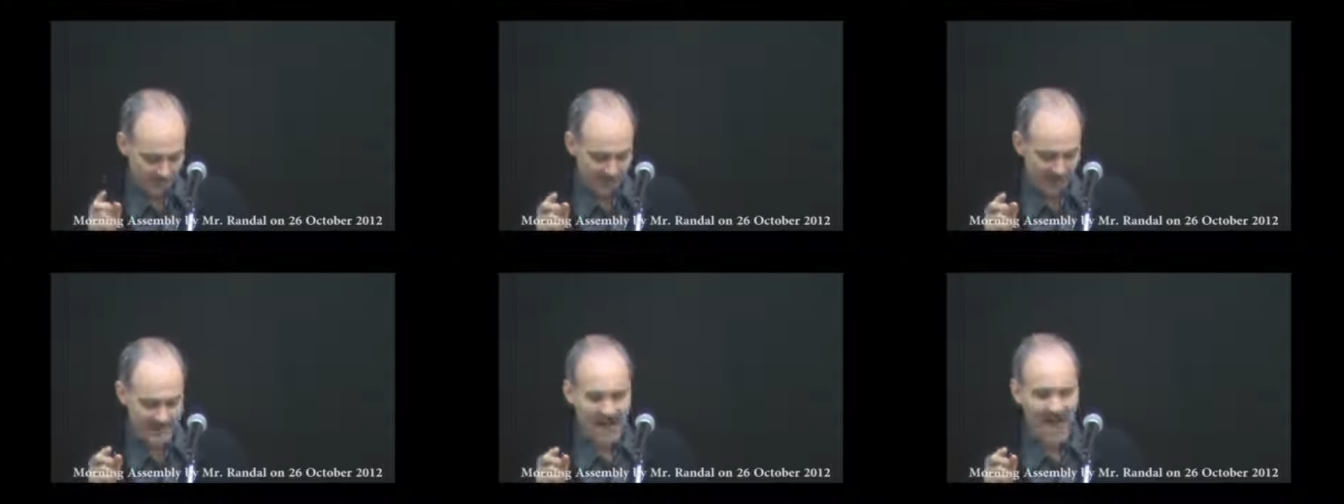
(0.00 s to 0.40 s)

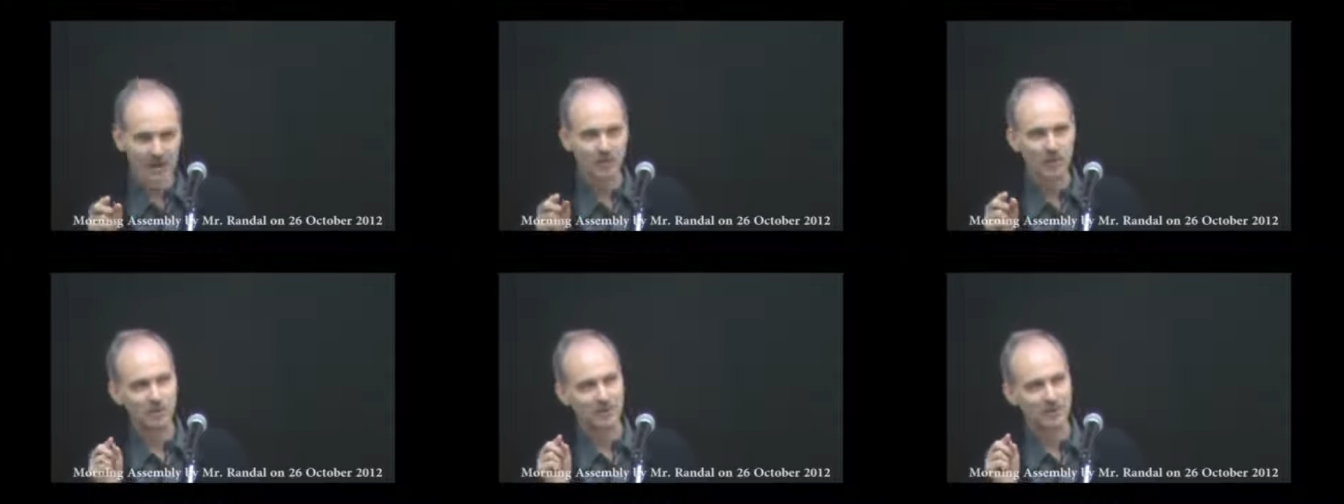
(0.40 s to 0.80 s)
said,
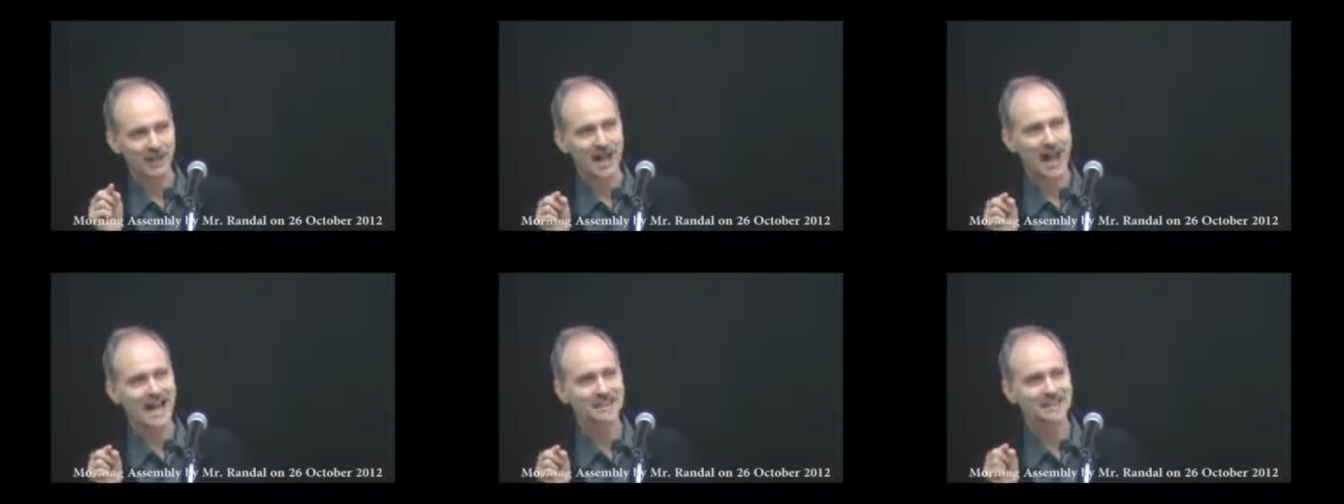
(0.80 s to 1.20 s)
I will
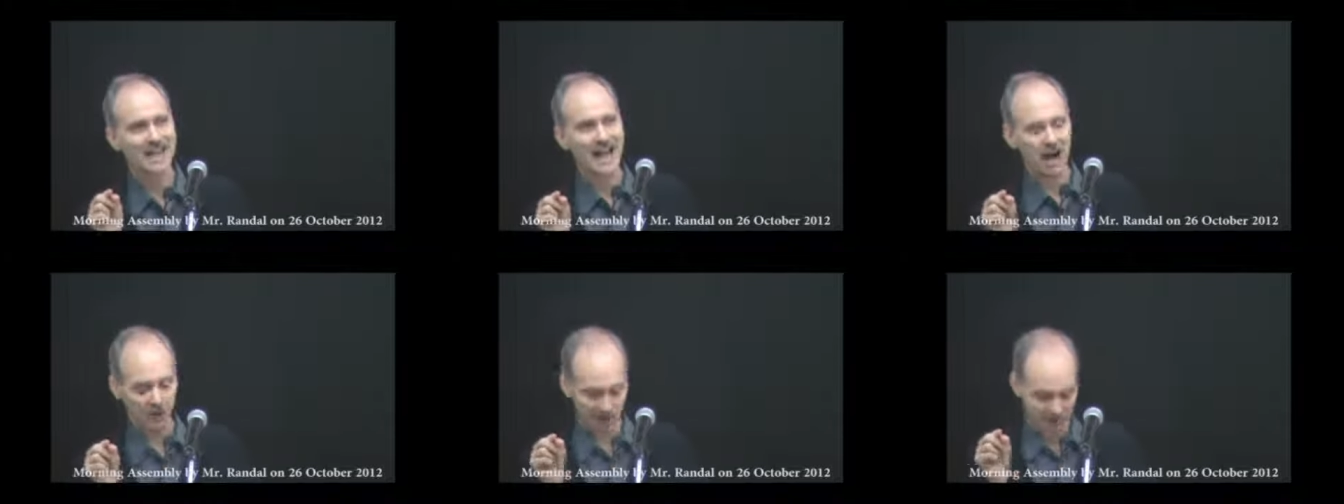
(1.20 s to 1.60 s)
blot
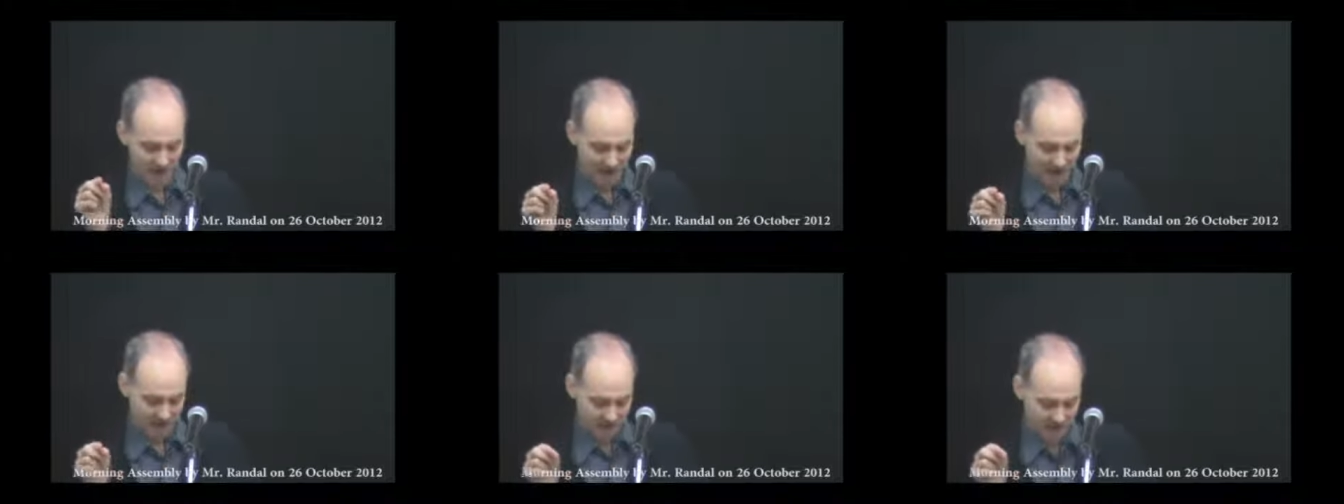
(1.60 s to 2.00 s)
out
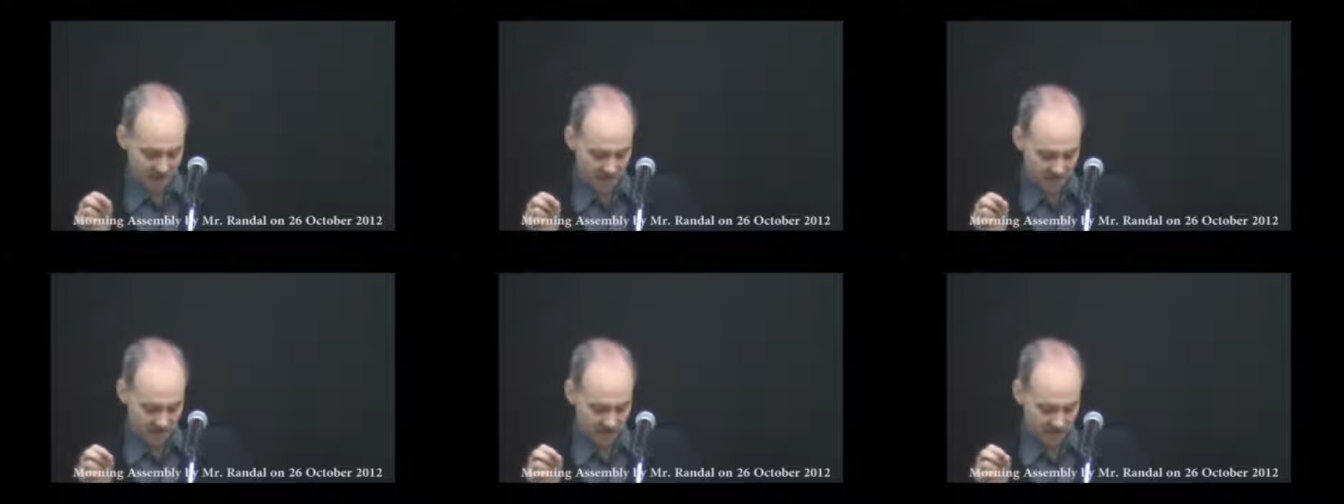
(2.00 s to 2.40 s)

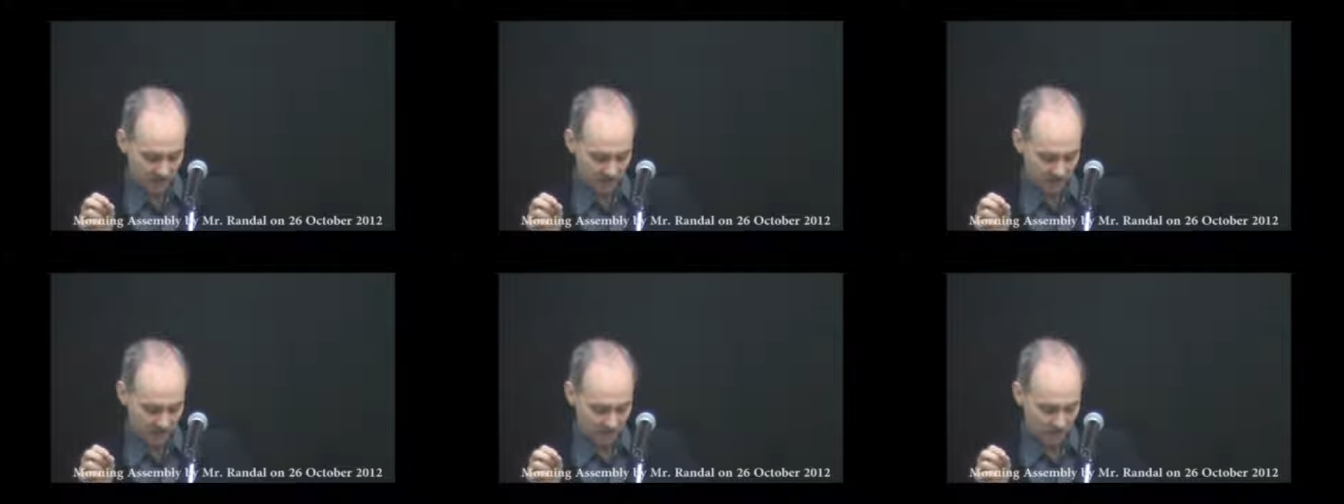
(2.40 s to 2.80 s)
man
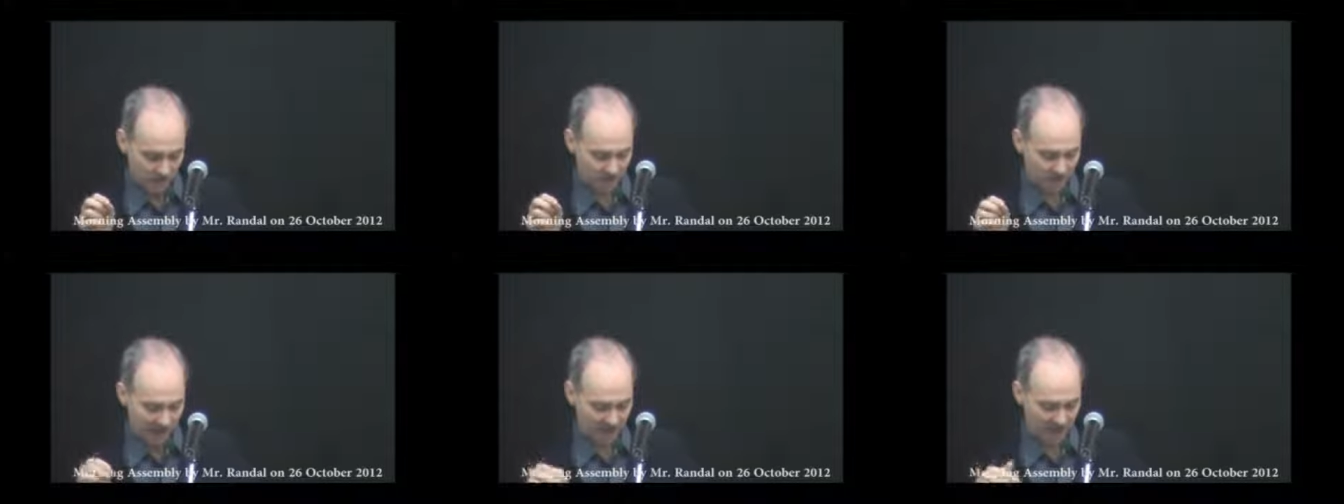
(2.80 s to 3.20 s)

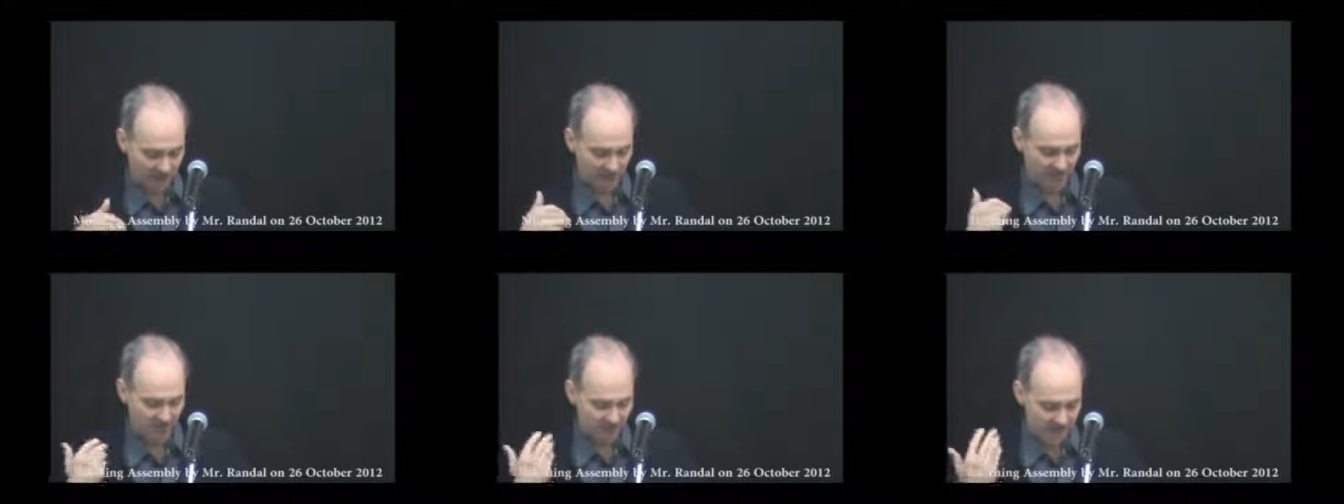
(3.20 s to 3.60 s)
whom I
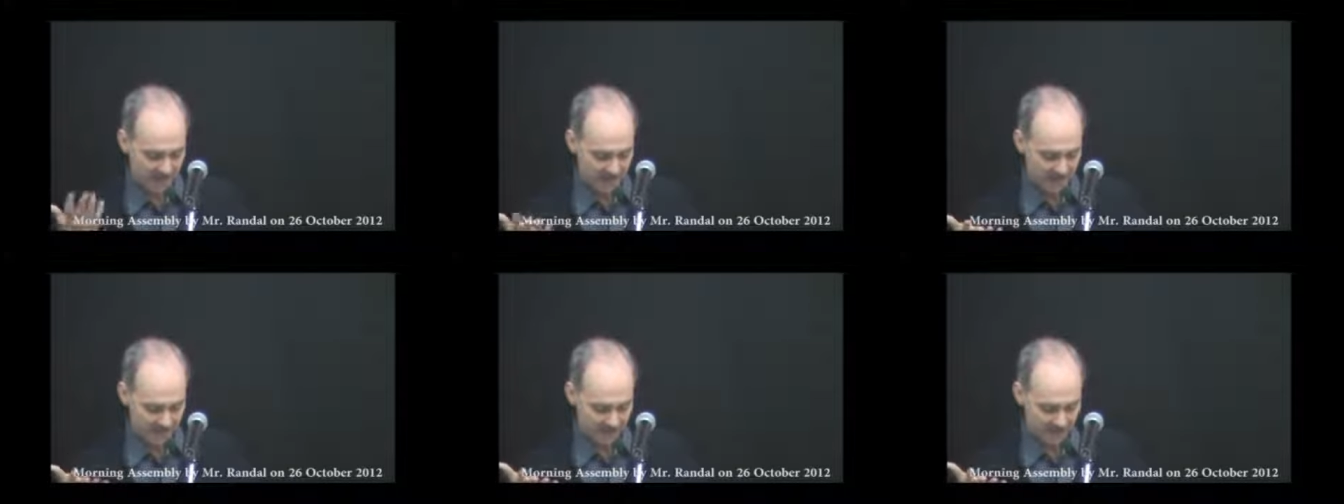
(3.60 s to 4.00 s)
have
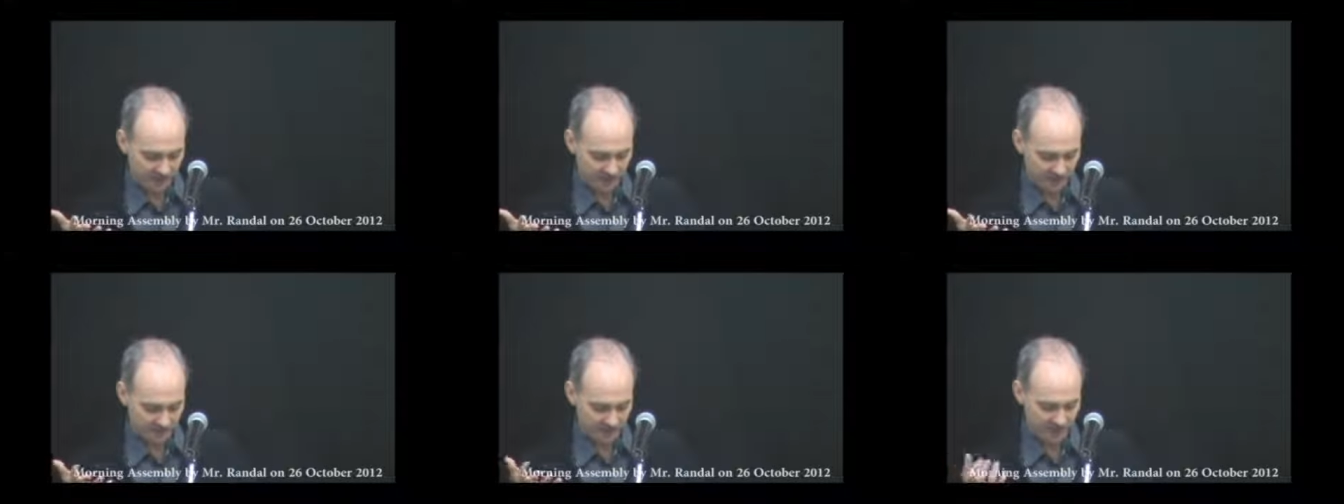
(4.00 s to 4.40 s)

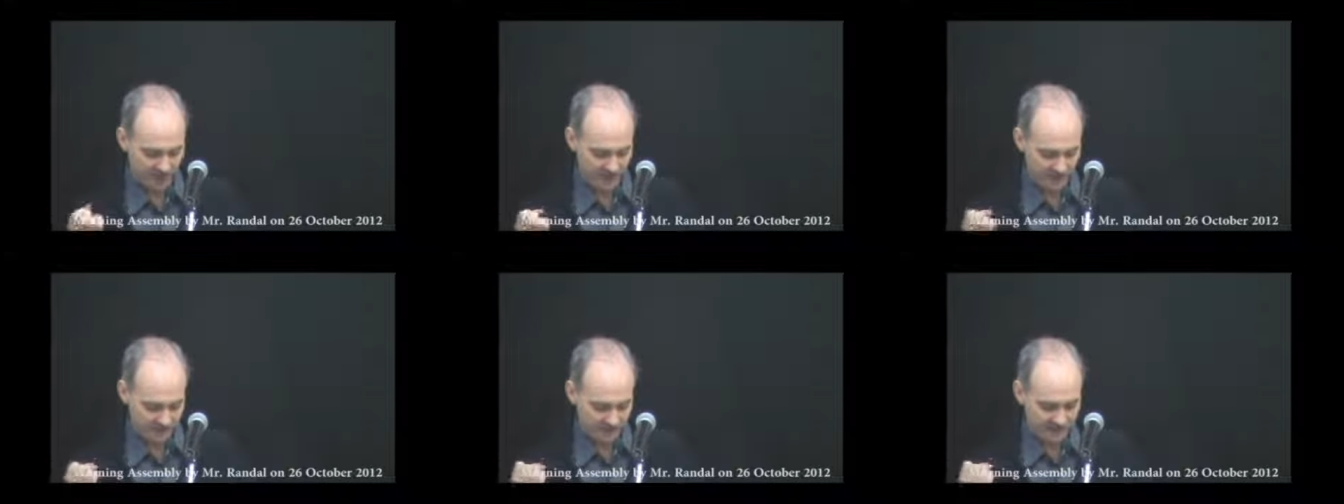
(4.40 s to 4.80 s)
created from
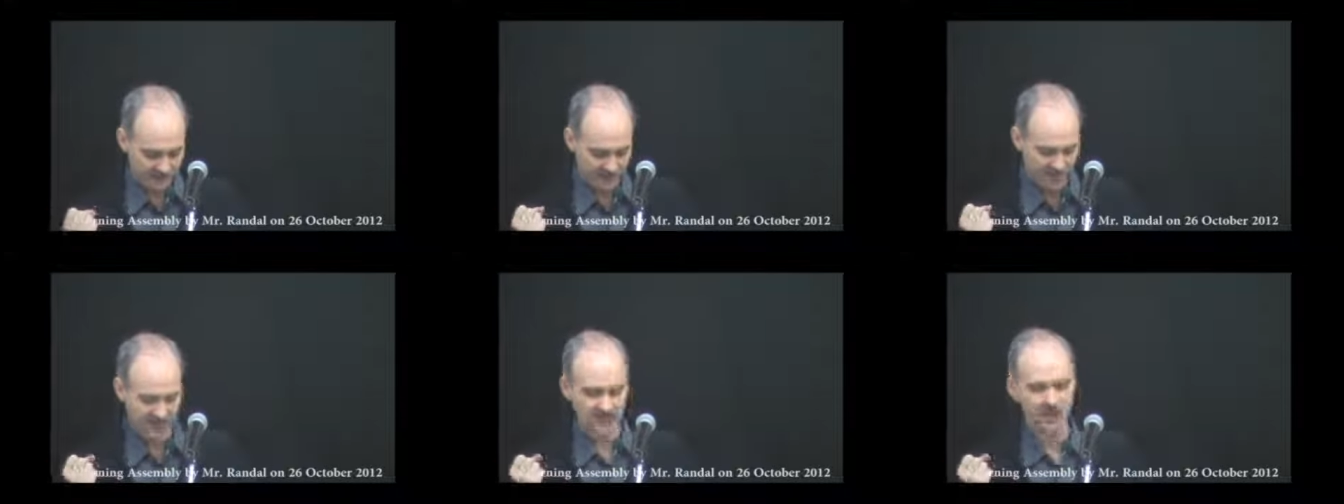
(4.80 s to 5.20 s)
the
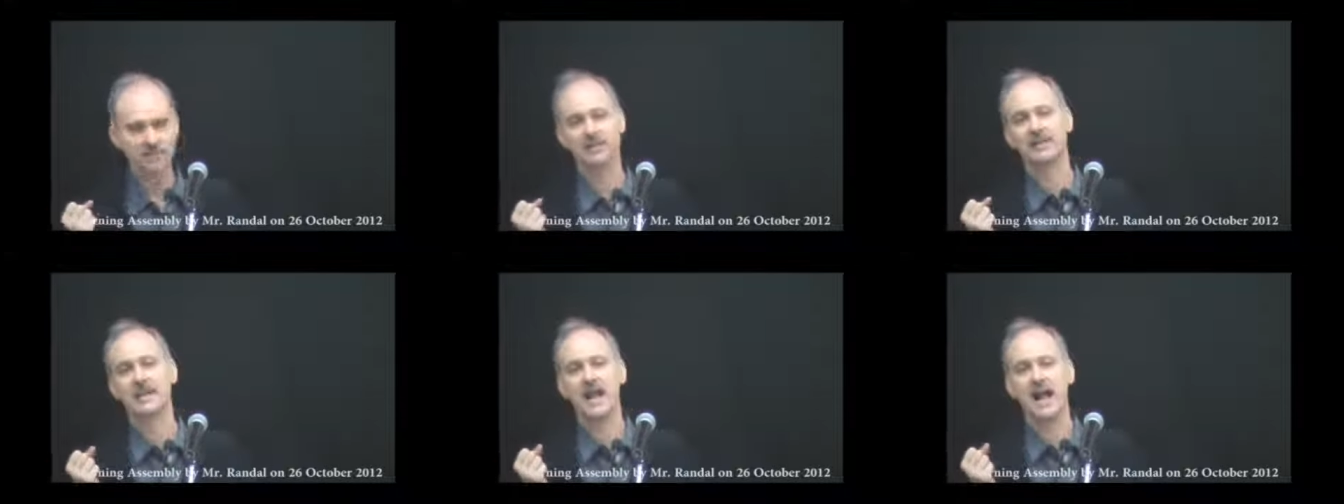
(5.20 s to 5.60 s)
face
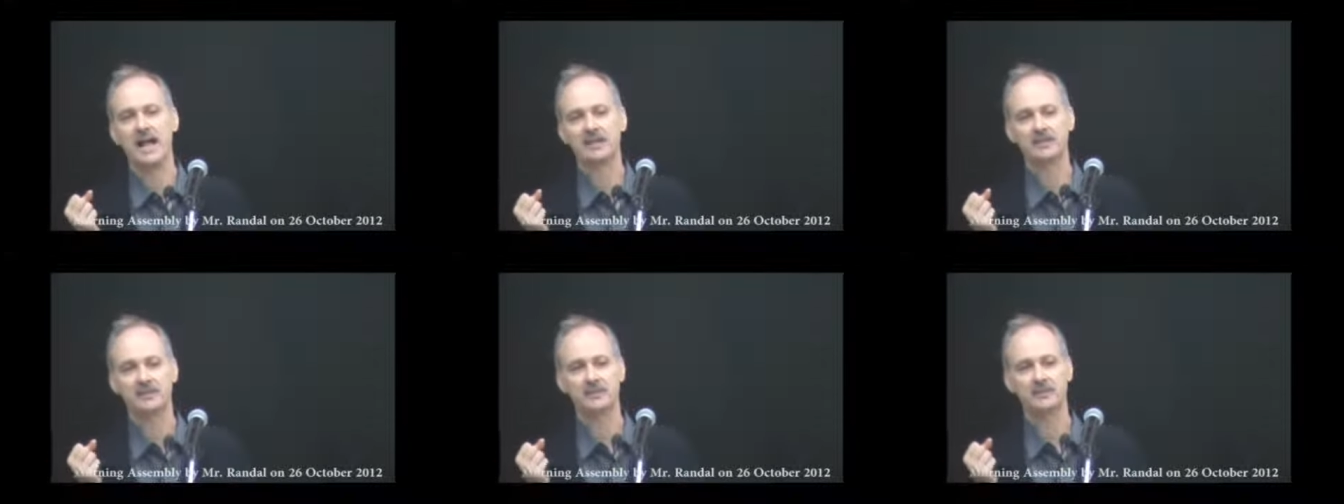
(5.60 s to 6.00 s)
of the
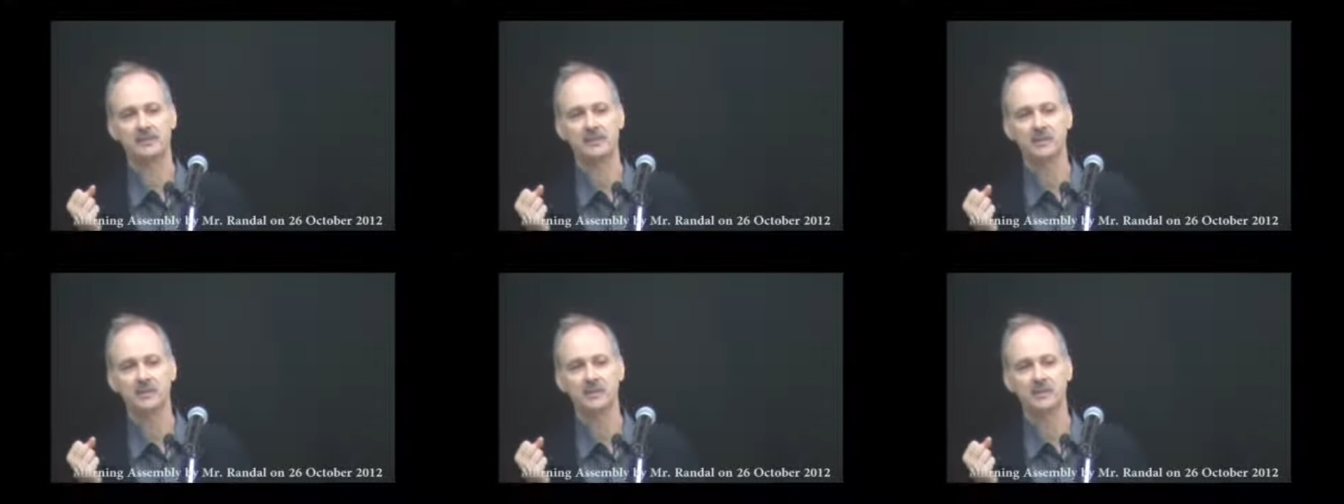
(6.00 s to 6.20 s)
land.